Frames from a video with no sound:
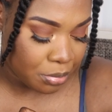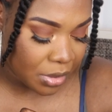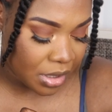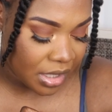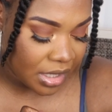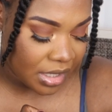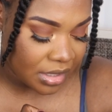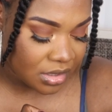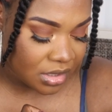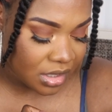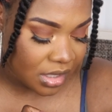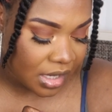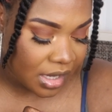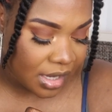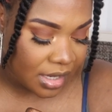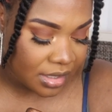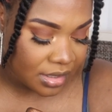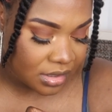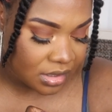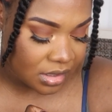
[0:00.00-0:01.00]
but
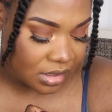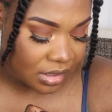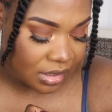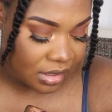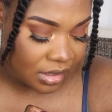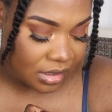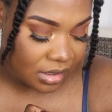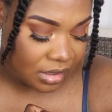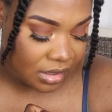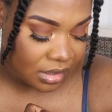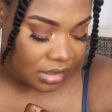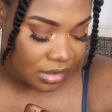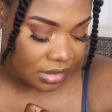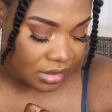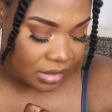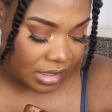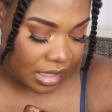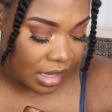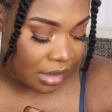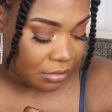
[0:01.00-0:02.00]
honestly,
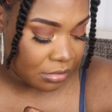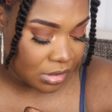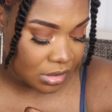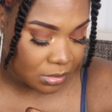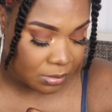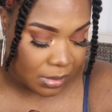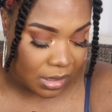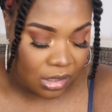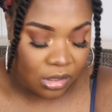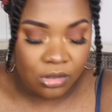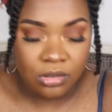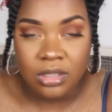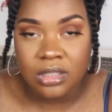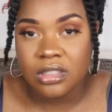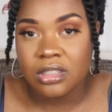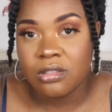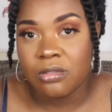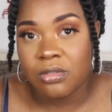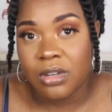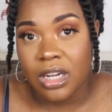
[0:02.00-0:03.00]
that was my
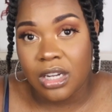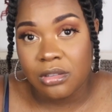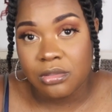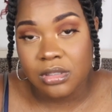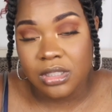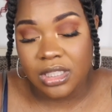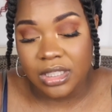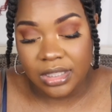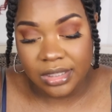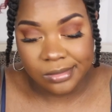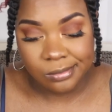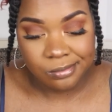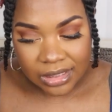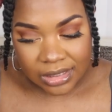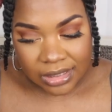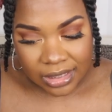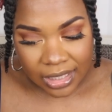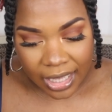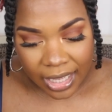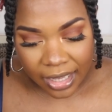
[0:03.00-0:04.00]
only survival
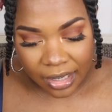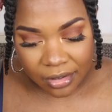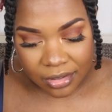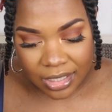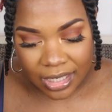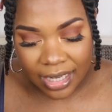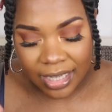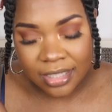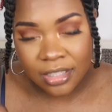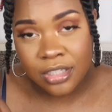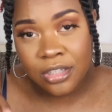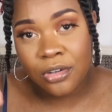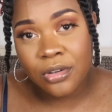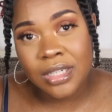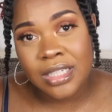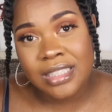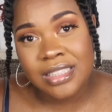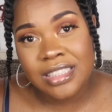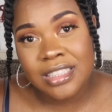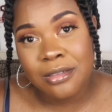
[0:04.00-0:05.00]
kit. Now, kind of
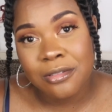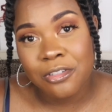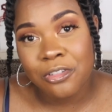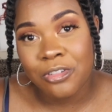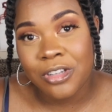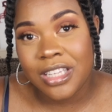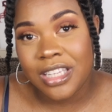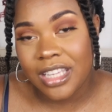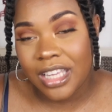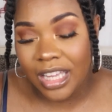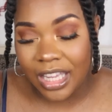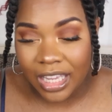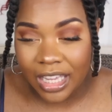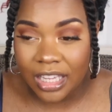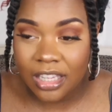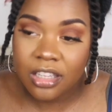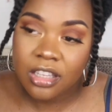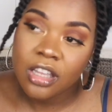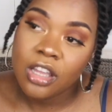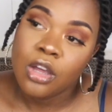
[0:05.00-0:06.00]
going into week
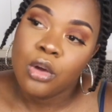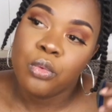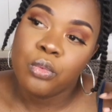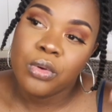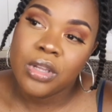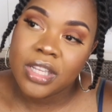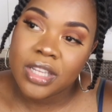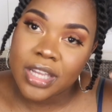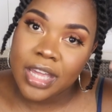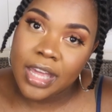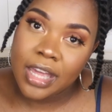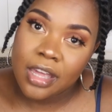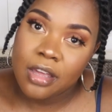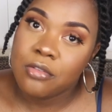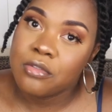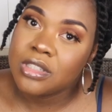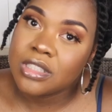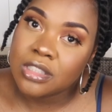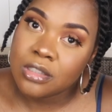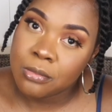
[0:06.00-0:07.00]
eight
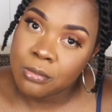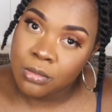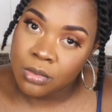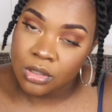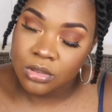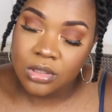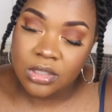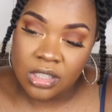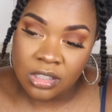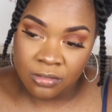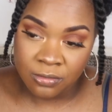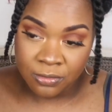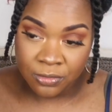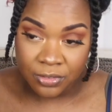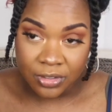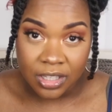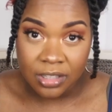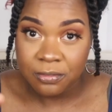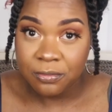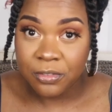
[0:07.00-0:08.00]
was the most
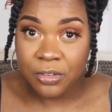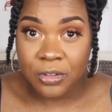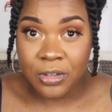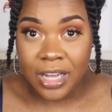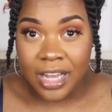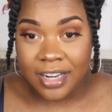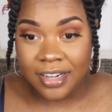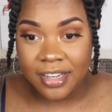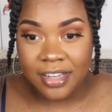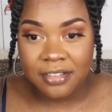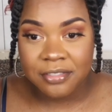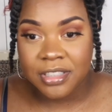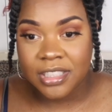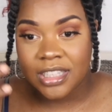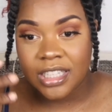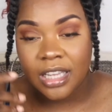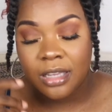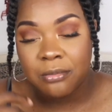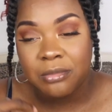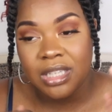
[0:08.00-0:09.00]
eventful out of
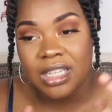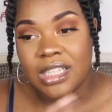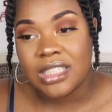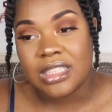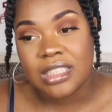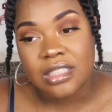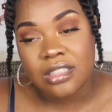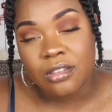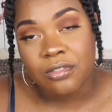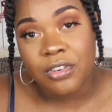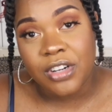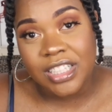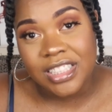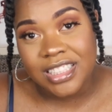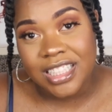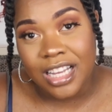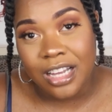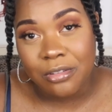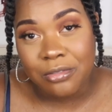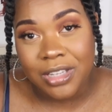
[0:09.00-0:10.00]
everything, because it's the
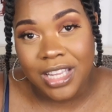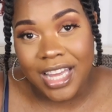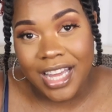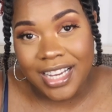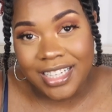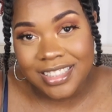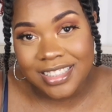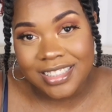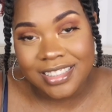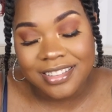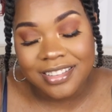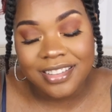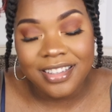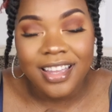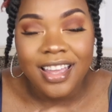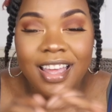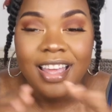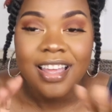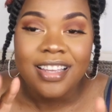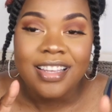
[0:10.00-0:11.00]
first time we
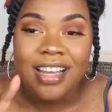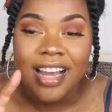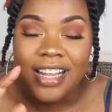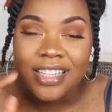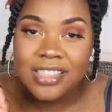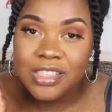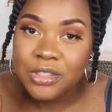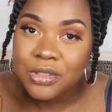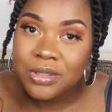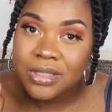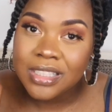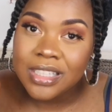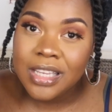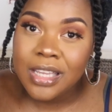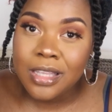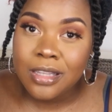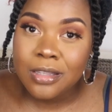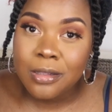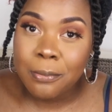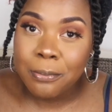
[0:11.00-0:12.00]
actually got to
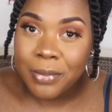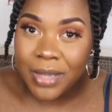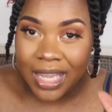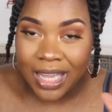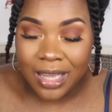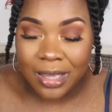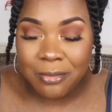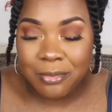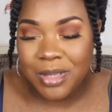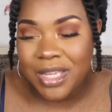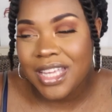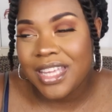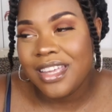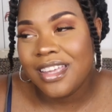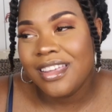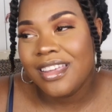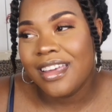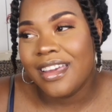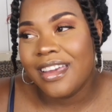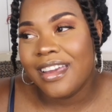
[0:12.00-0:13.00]
see the
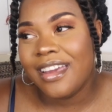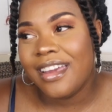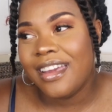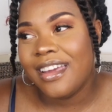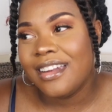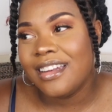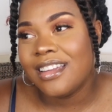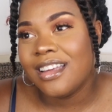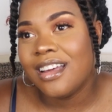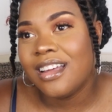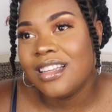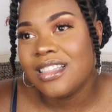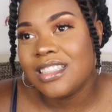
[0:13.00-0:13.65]
baby and